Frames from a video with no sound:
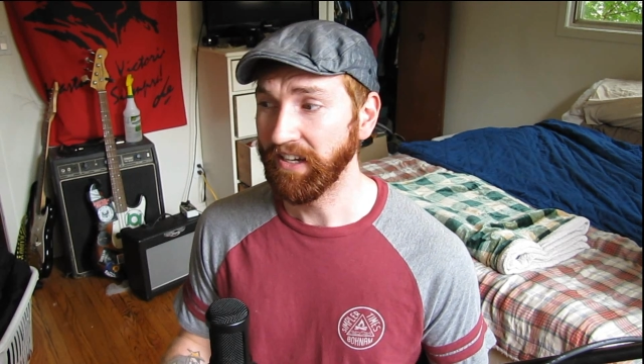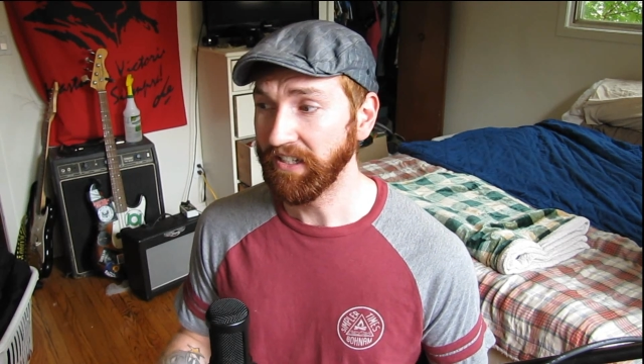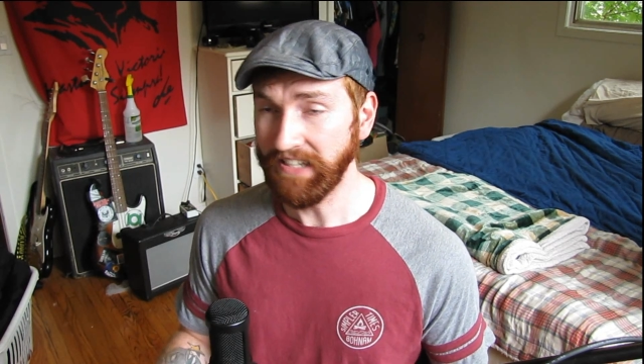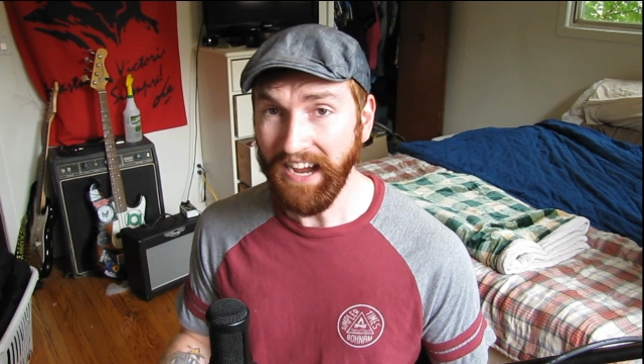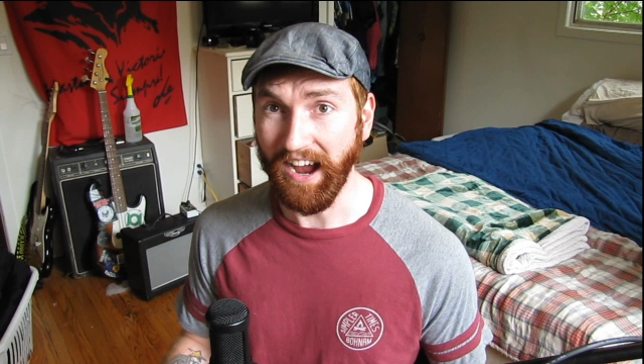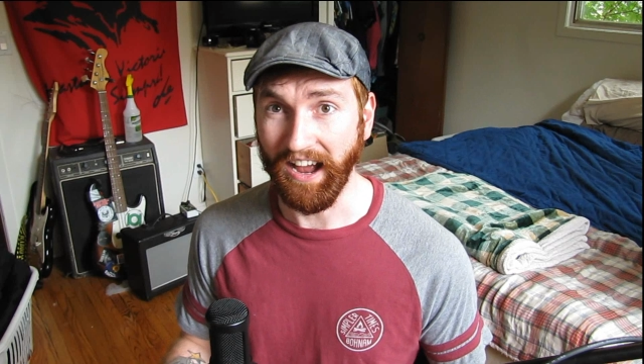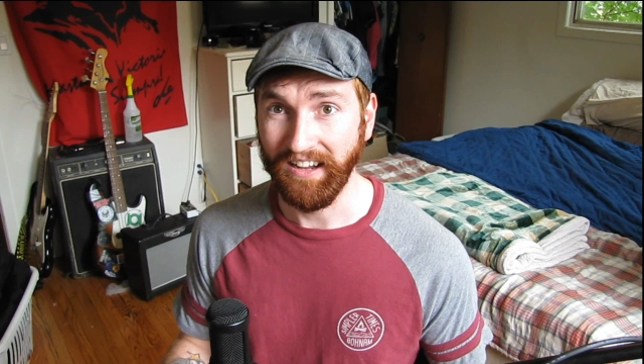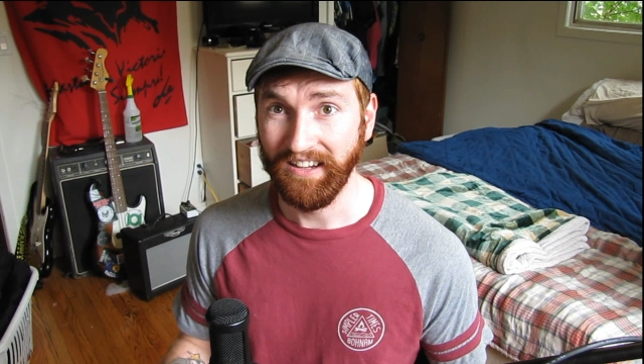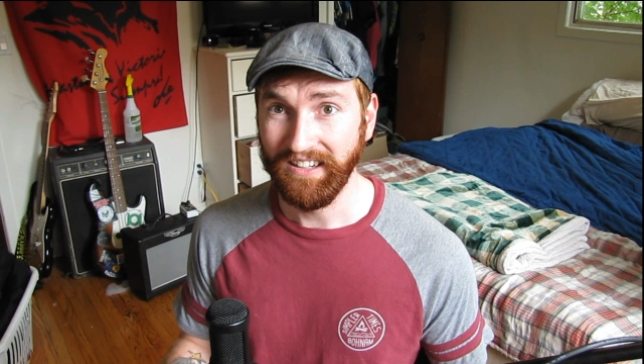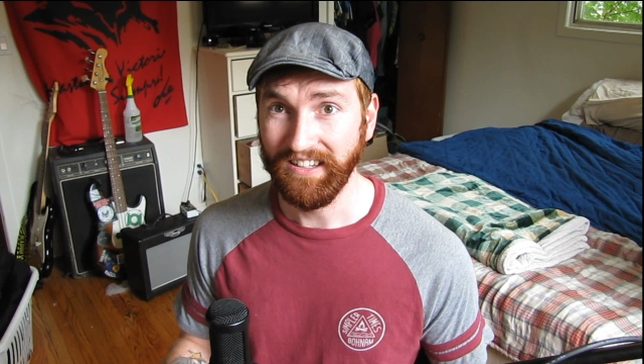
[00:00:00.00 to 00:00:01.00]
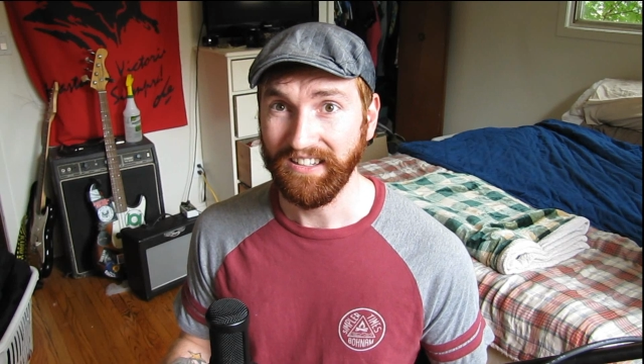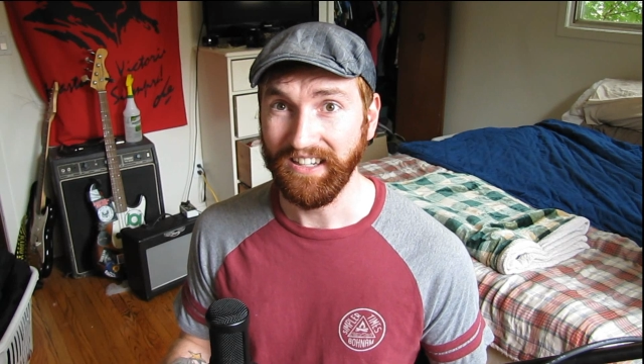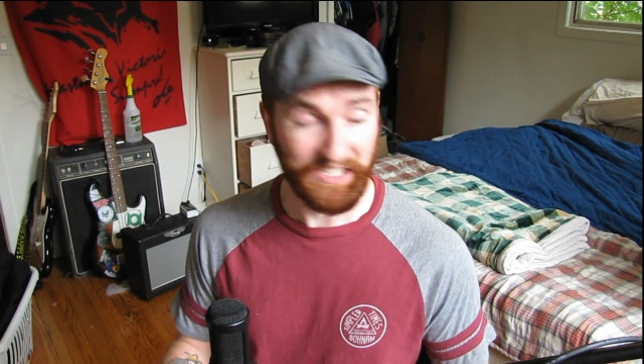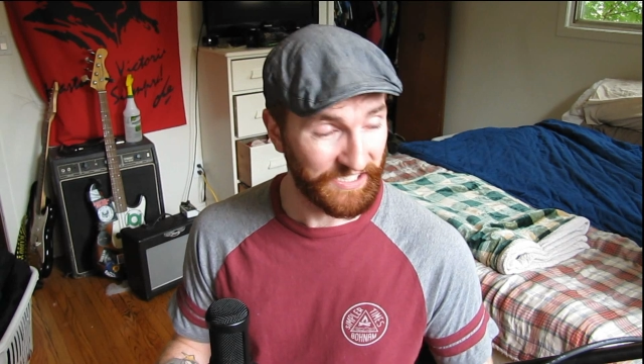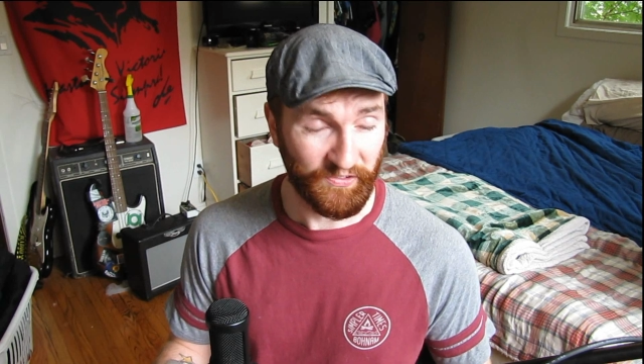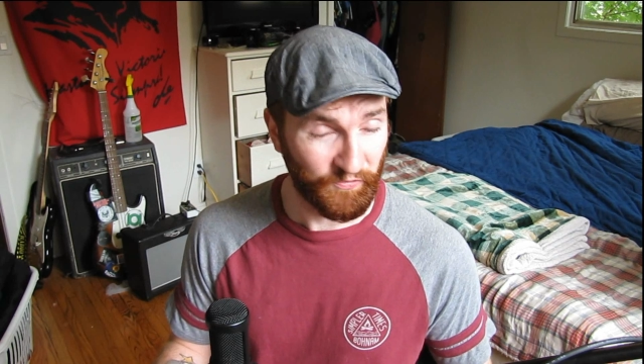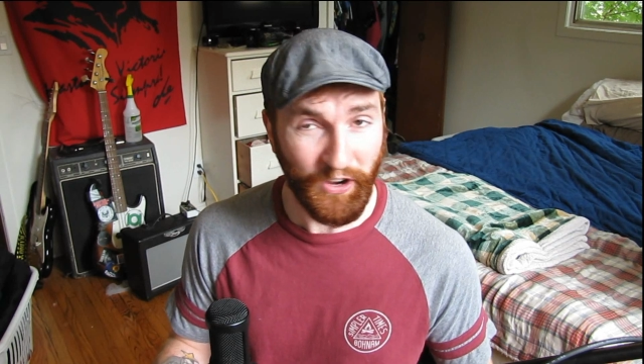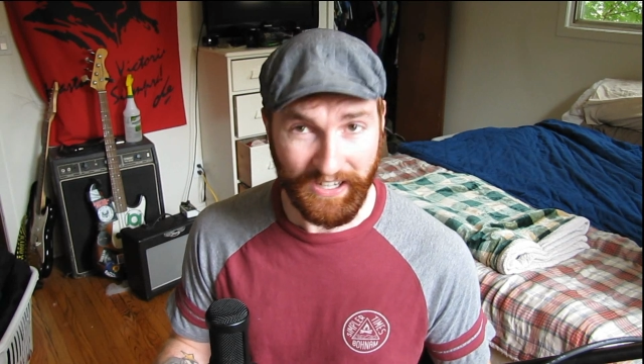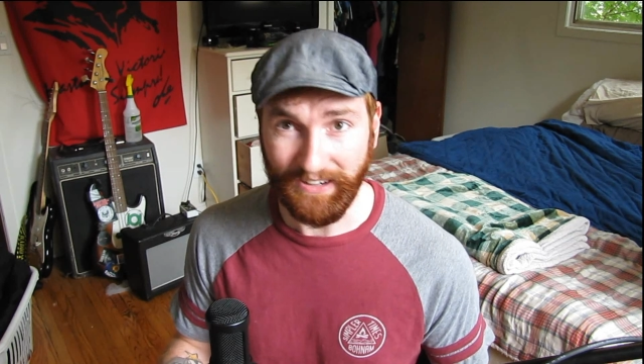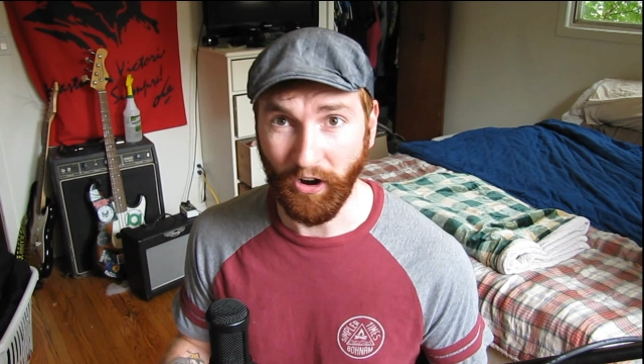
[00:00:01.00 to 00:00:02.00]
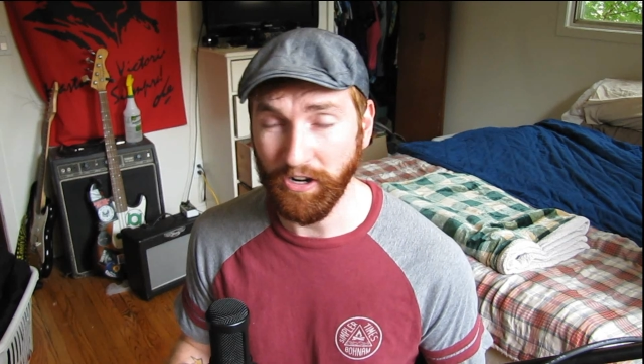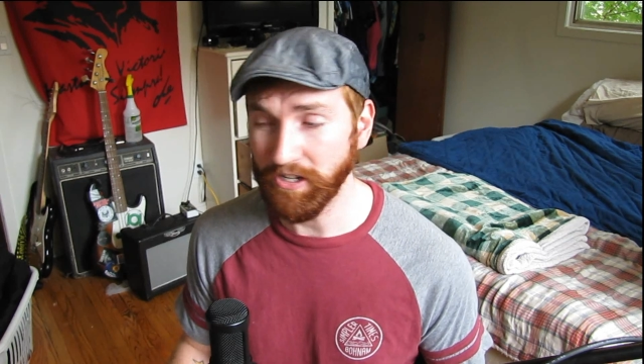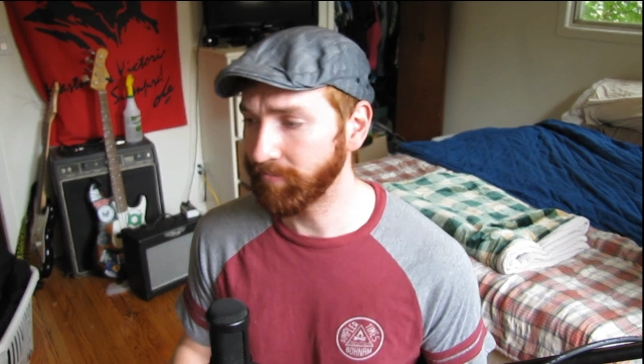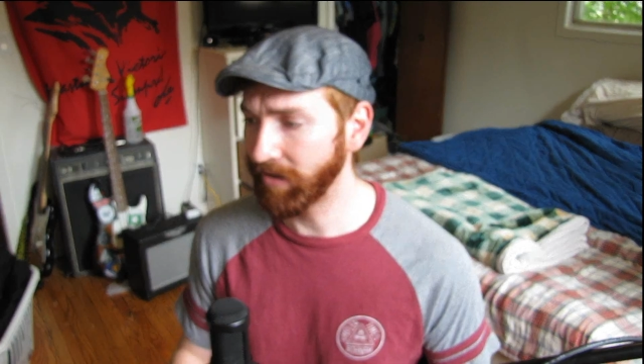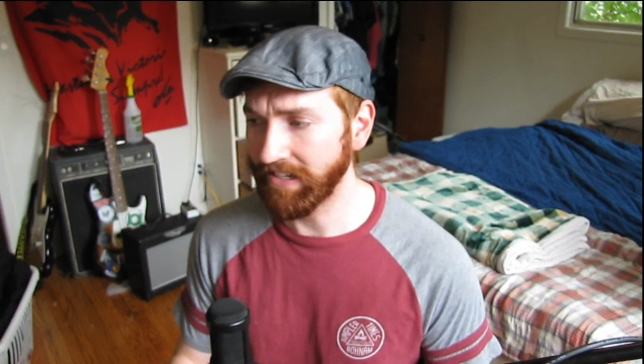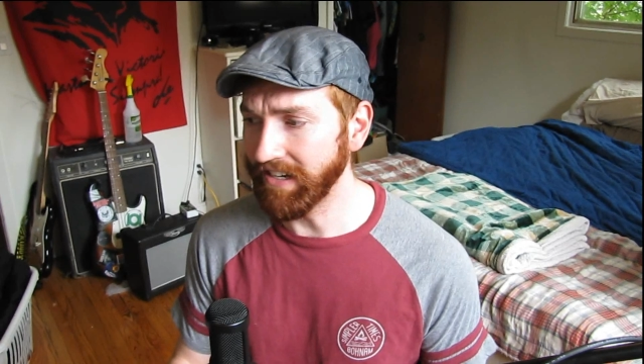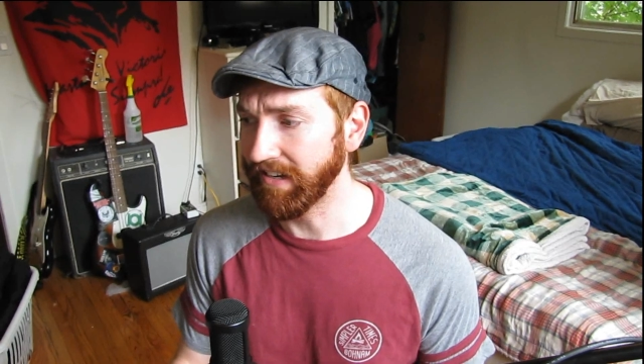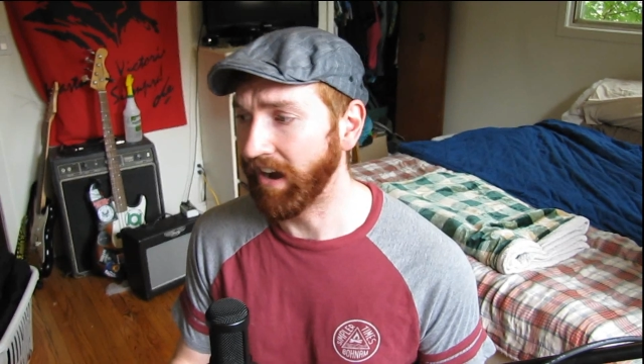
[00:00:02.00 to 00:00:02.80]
yeah, it's fucking hard to break in.